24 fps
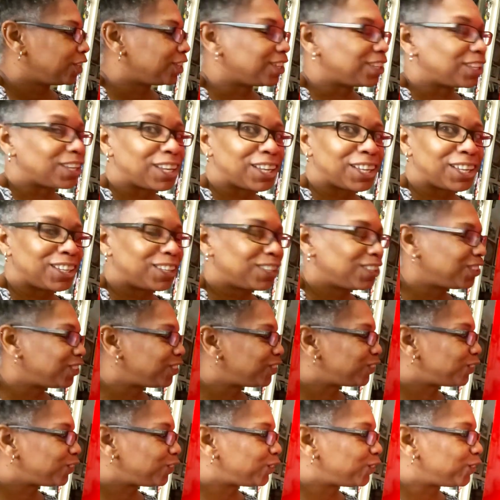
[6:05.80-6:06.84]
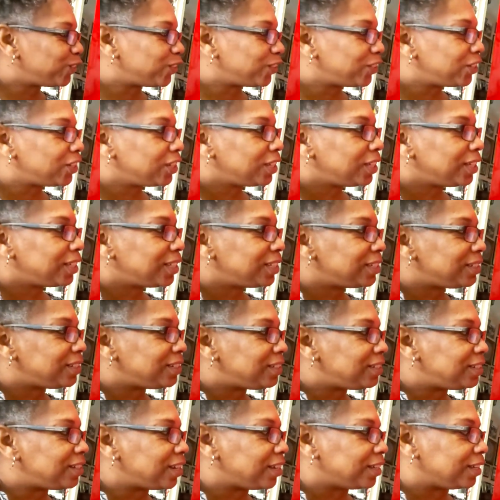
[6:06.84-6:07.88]
G, O,
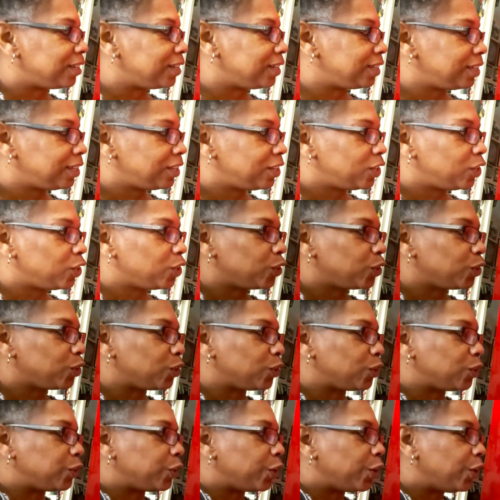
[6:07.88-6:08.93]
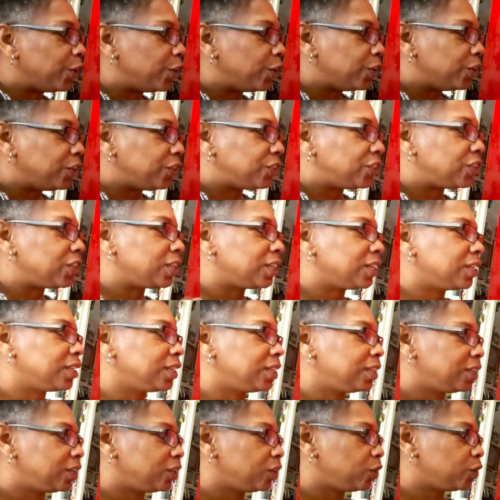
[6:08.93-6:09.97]
D. Good.
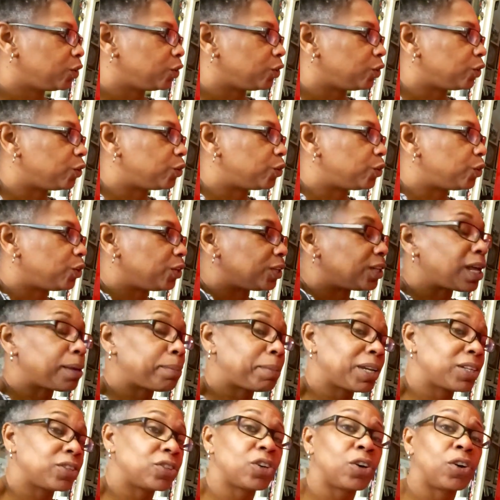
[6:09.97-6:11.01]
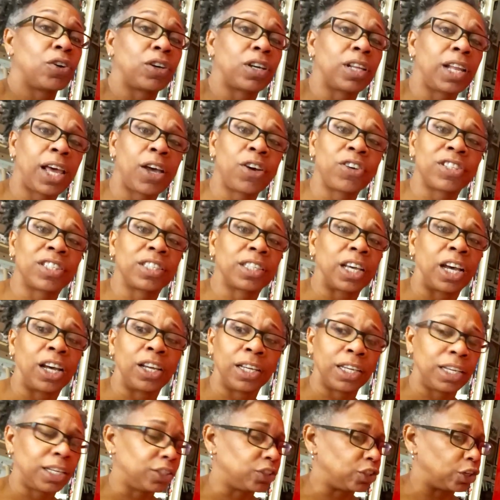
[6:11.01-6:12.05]
Good. Like my dog, like Oscar.
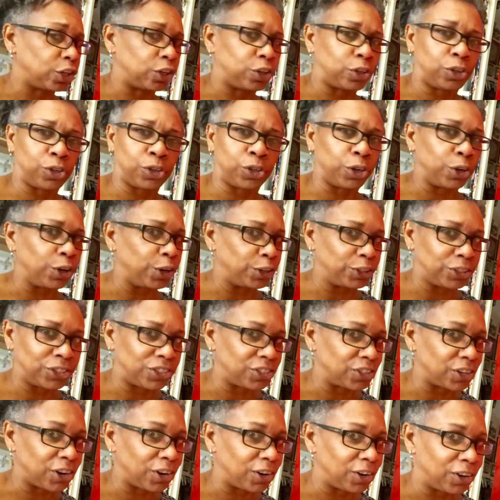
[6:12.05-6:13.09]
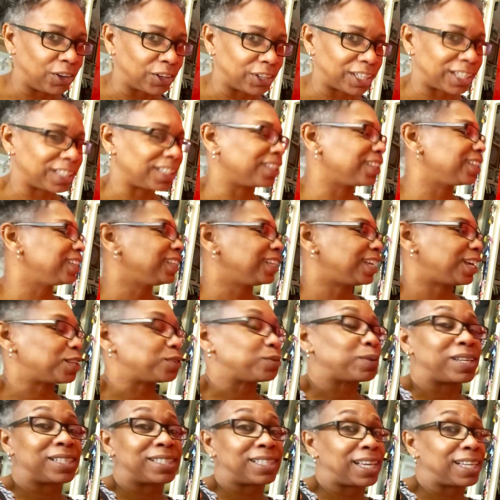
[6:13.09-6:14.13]
The good dog.
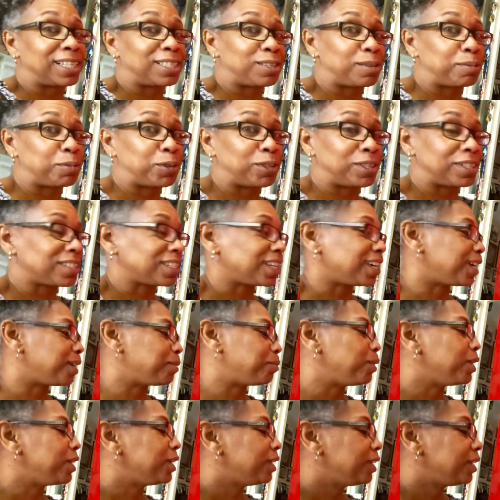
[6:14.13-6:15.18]
That's what I say to him all the time.